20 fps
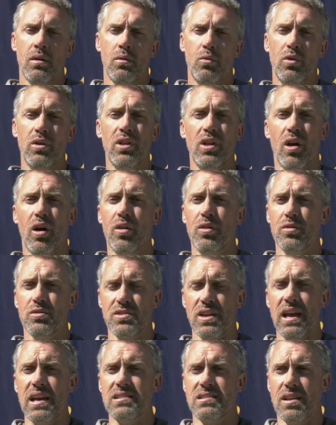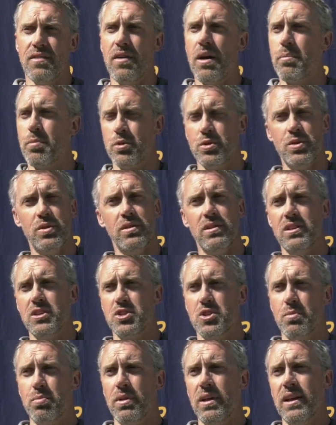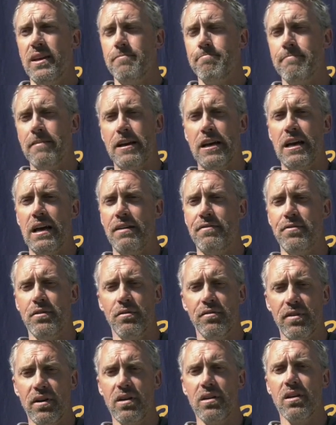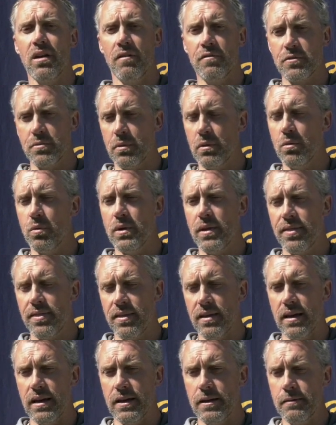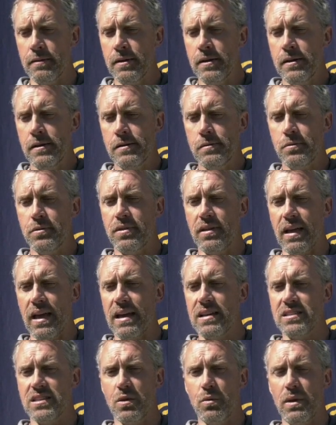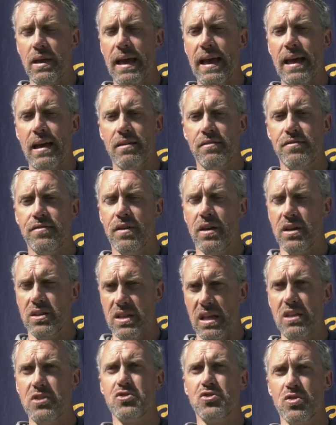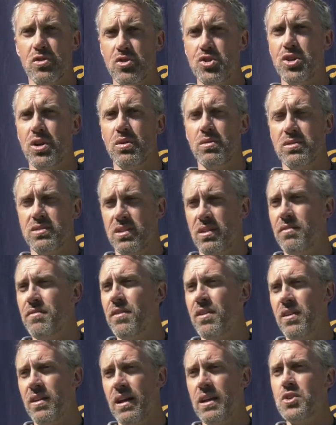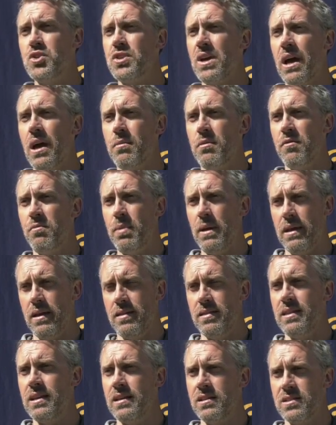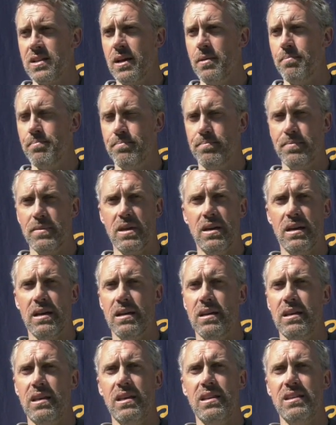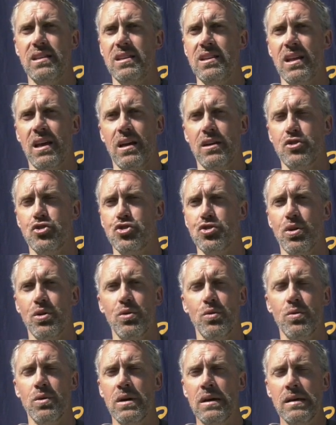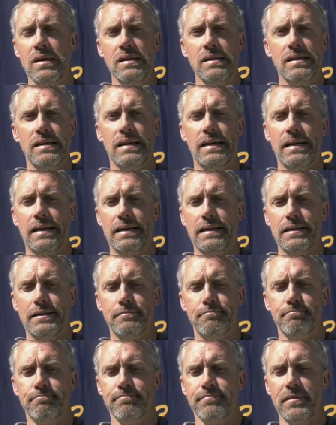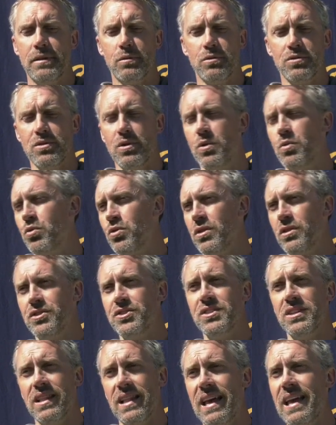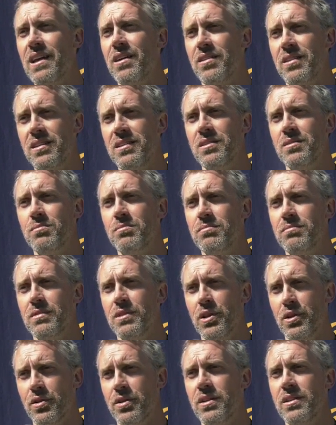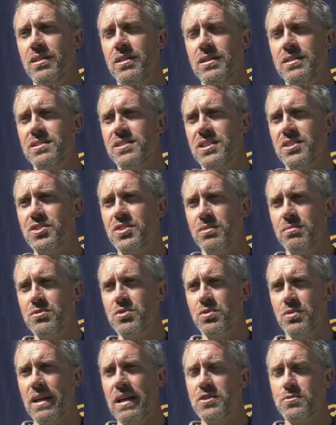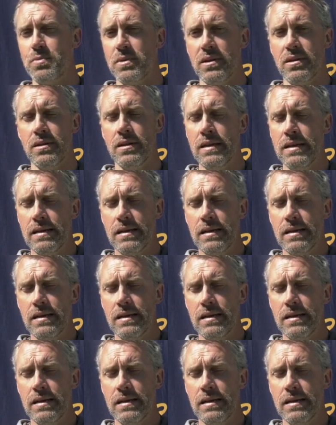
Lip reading: Really, all those guys have opportunities to play. I feel very comfortable with the guys that we have. I think Sergio has done a very nice job of picking things up. He did not show, there was no real delay on him learning the system. So that's been